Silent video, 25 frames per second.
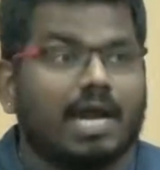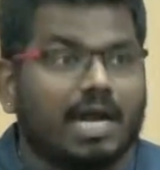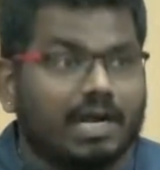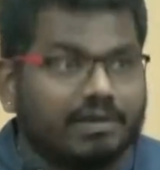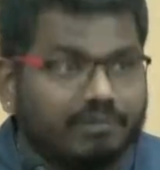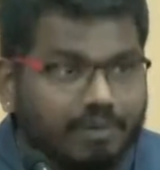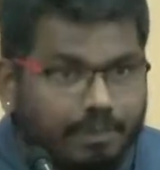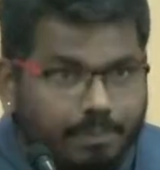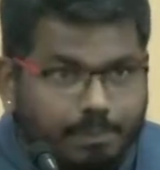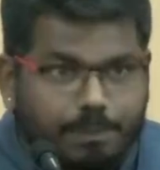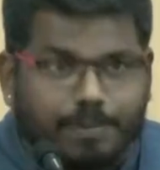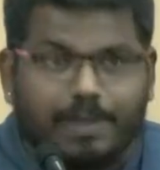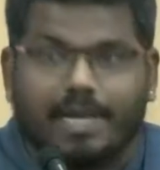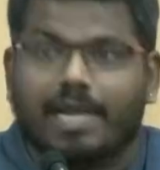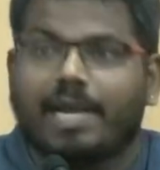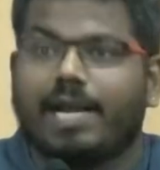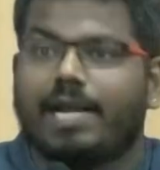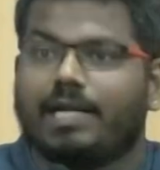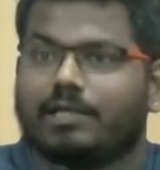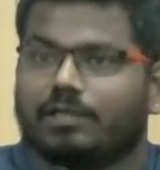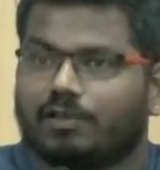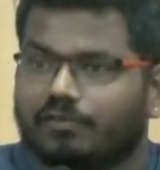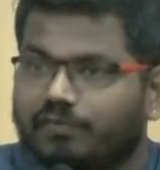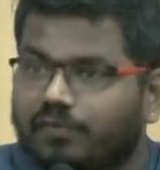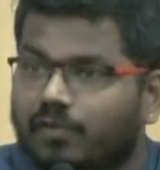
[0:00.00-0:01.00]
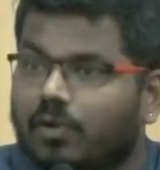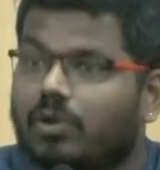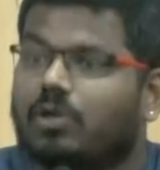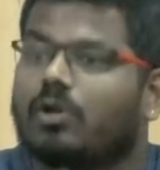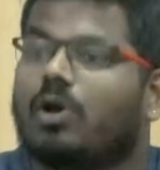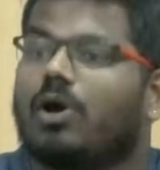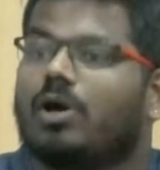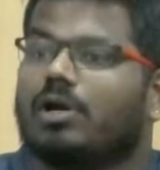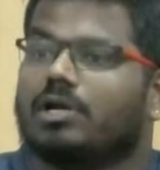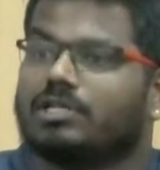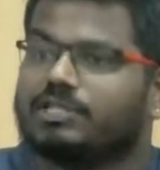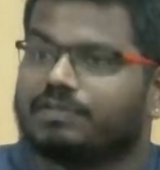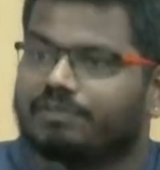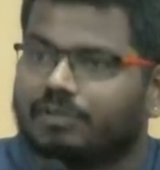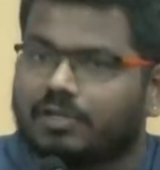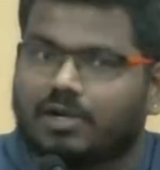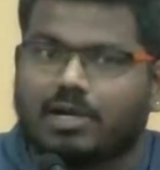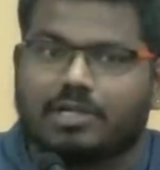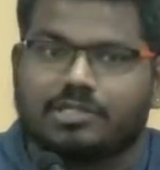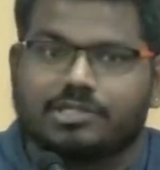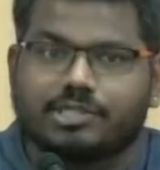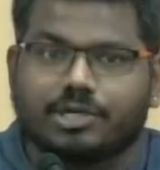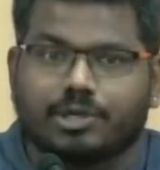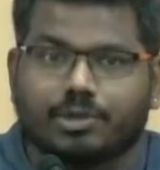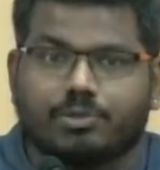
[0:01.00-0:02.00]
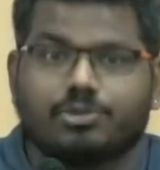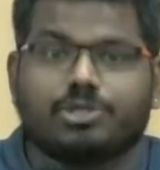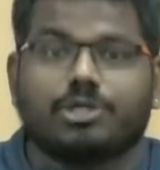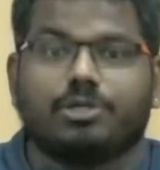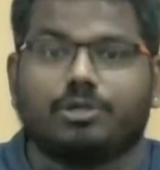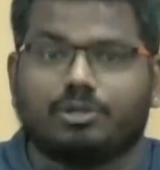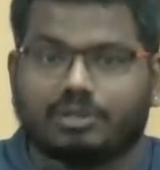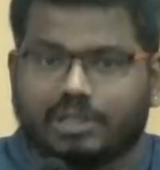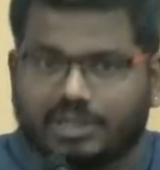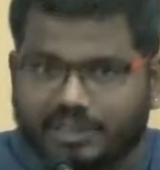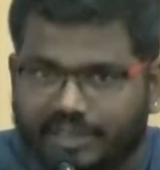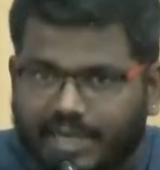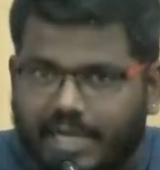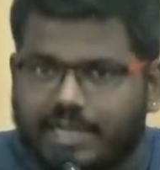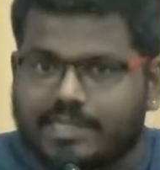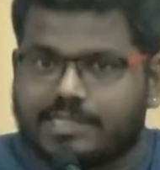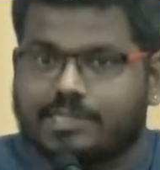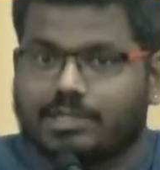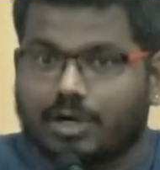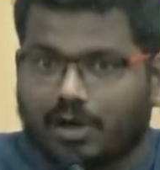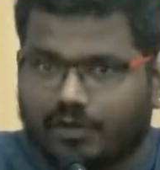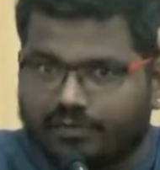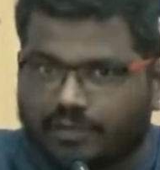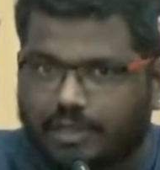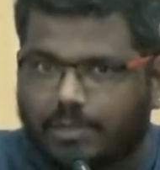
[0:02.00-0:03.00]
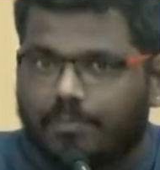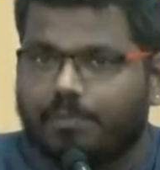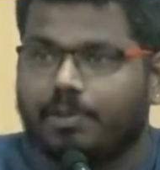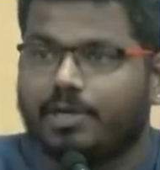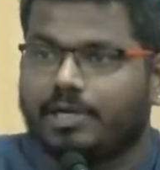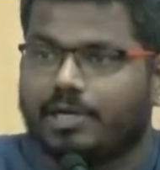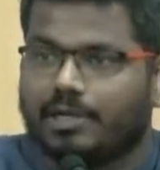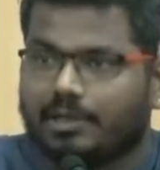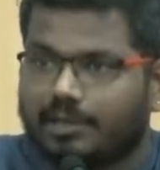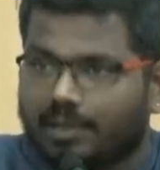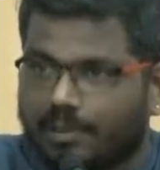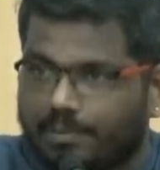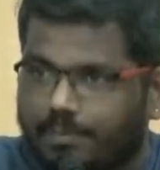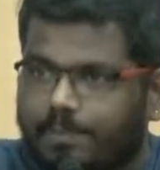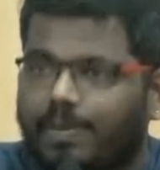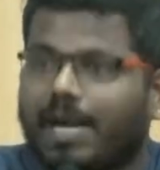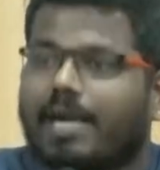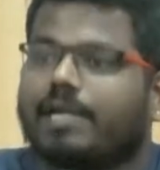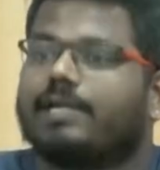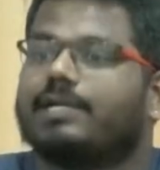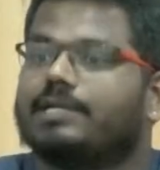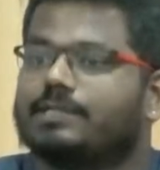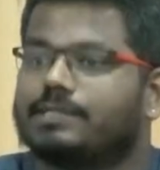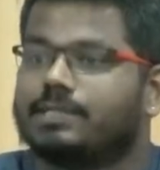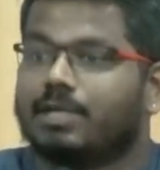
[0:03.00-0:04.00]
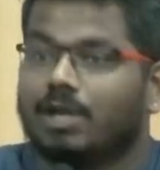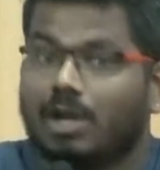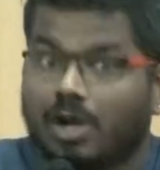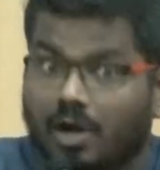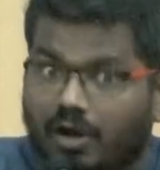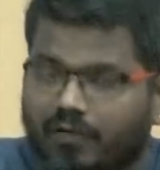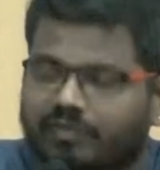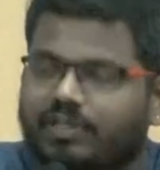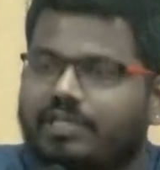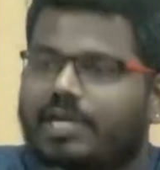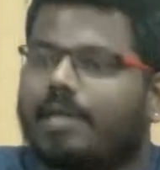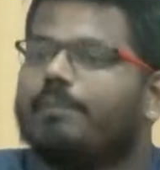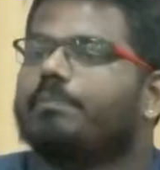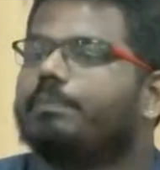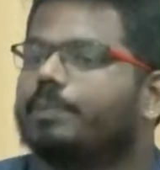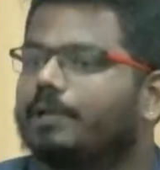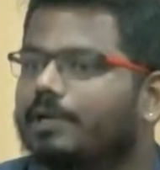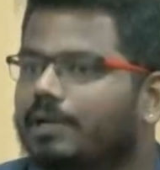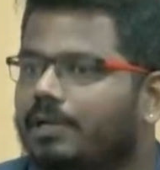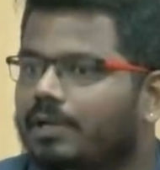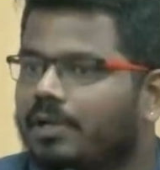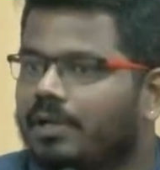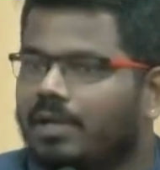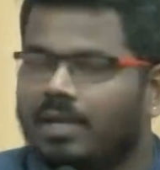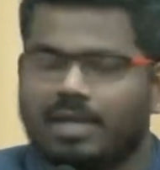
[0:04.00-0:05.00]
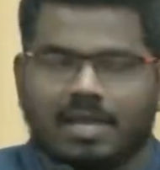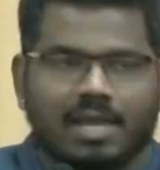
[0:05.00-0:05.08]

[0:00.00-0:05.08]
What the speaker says: and I've applied the four corners of the Constitution to the text of that particular practice of the temple.